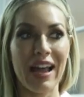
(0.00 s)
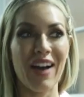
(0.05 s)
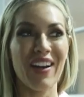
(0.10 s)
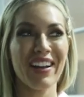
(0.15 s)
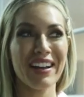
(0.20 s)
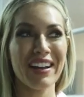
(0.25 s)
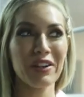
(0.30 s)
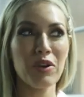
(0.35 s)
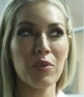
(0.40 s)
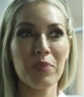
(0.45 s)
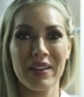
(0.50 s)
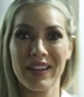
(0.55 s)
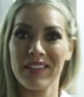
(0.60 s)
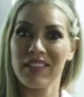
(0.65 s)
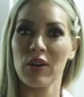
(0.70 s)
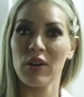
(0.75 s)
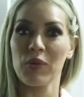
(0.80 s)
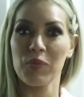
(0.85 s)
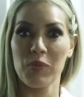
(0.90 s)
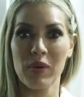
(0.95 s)
Now I gotta go be
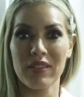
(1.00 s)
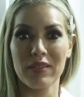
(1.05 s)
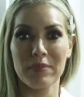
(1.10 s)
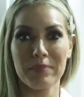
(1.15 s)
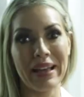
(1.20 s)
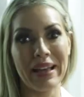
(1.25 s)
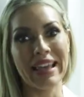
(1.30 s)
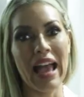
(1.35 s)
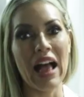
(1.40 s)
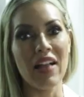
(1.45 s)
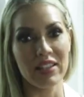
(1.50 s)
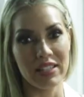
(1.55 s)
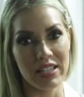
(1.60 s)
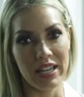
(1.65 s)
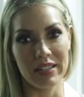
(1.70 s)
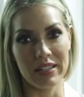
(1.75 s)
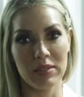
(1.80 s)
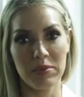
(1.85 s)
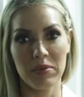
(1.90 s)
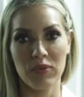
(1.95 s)
there with my
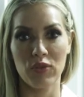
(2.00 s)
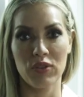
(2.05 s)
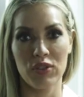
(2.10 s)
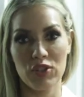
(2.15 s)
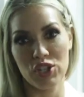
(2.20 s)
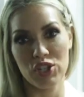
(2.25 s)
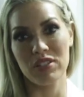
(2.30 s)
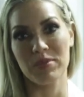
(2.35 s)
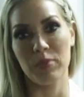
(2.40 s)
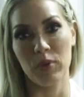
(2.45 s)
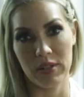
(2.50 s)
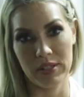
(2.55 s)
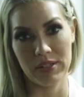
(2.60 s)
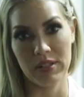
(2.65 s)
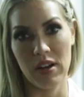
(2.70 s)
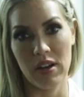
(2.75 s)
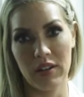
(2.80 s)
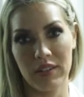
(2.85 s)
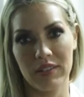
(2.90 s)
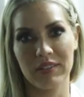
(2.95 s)
galentines before the cheese board is
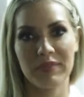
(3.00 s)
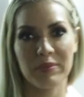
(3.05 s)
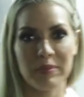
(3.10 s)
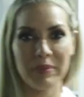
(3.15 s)
gone.